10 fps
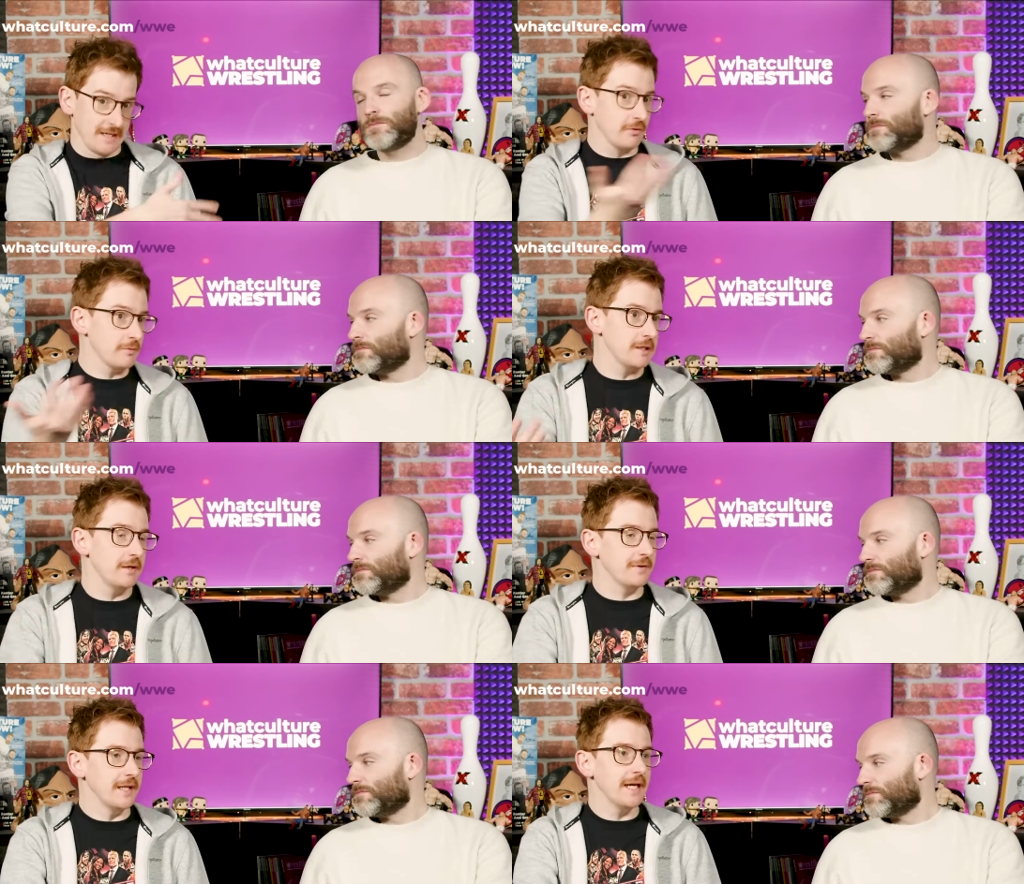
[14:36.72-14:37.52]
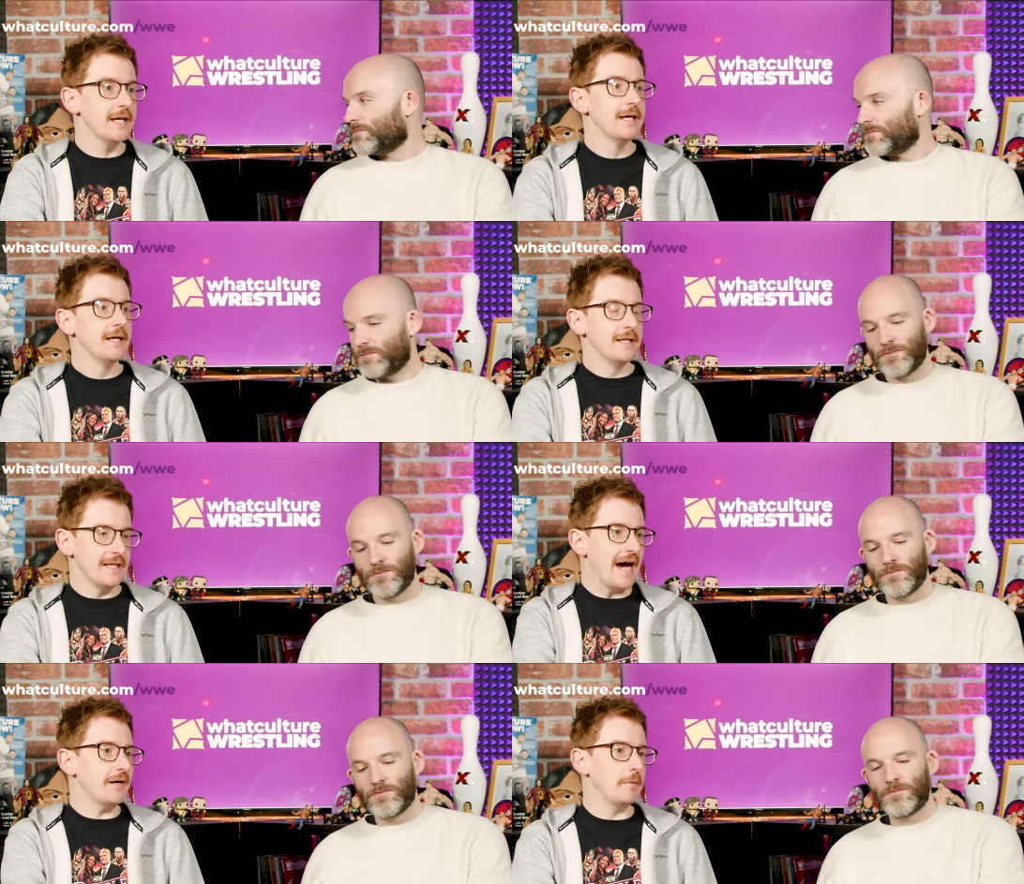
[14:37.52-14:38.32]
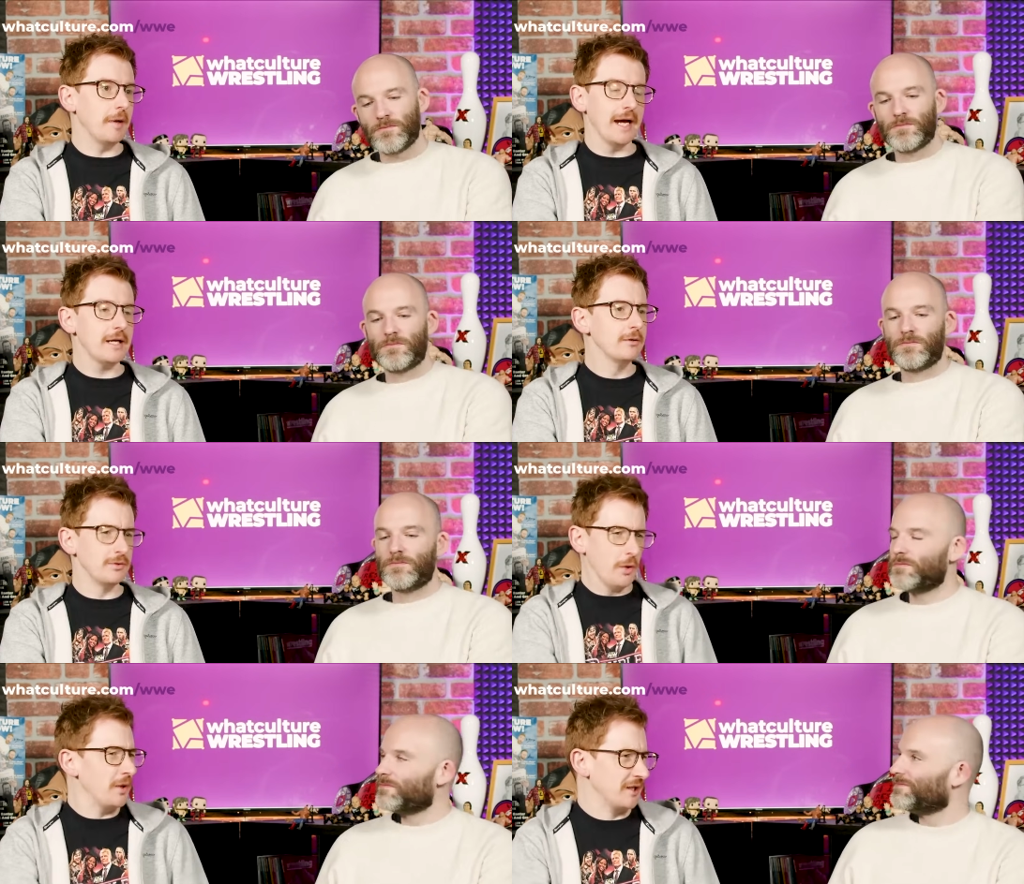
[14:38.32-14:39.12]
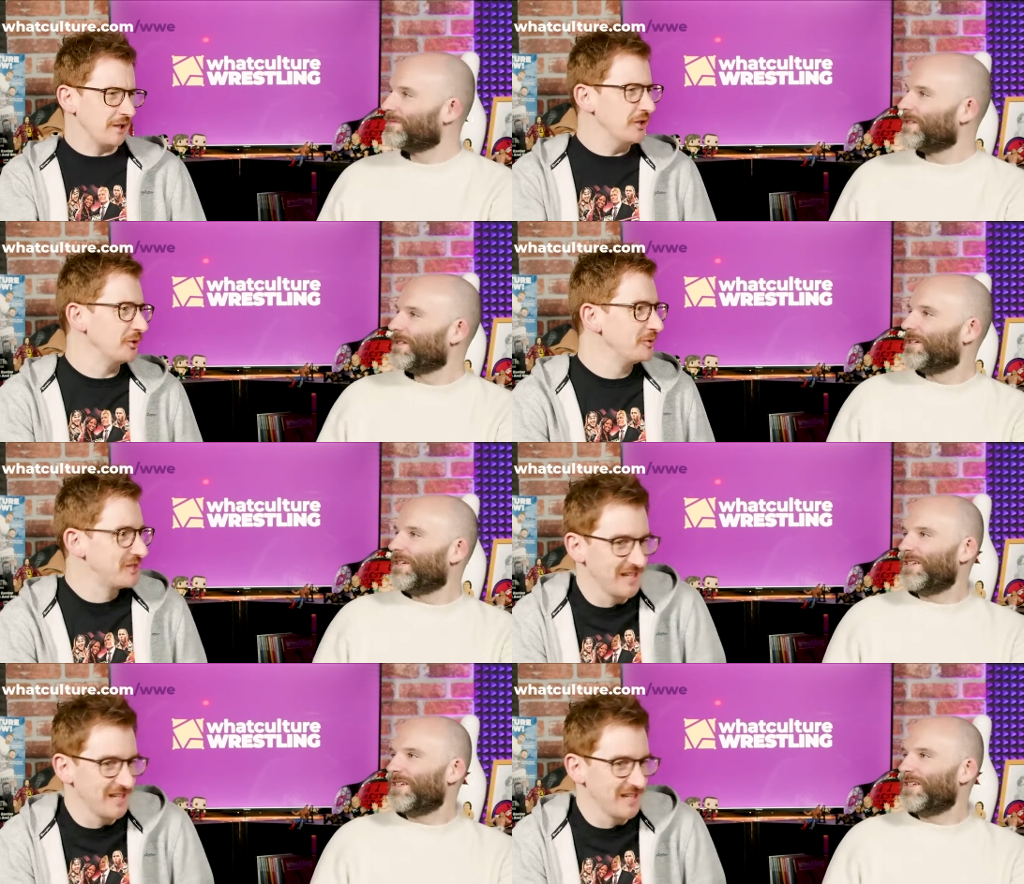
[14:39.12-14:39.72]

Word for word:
Speaker 1: everyone was loving it, now I'm like, well, no one can lose.